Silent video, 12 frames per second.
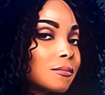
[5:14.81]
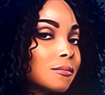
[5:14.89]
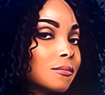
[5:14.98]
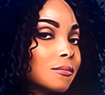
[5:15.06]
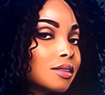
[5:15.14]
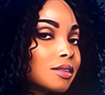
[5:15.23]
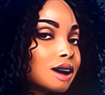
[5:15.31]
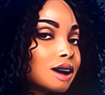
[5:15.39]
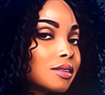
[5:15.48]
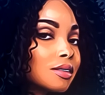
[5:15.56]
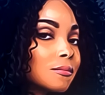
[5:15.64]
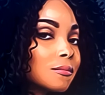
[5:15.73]
In the next
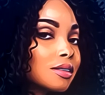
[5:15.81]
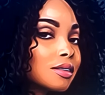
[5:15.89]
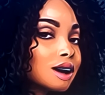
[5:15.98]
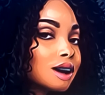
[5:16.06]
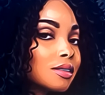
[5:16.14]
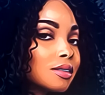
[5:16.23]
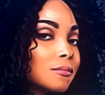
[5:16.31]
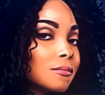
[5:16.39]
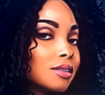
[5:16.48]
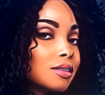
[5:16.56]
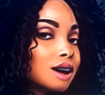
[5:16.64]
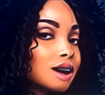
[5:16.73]
scene, oh
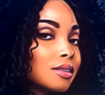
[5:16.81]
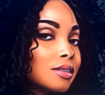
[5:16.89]
Lord,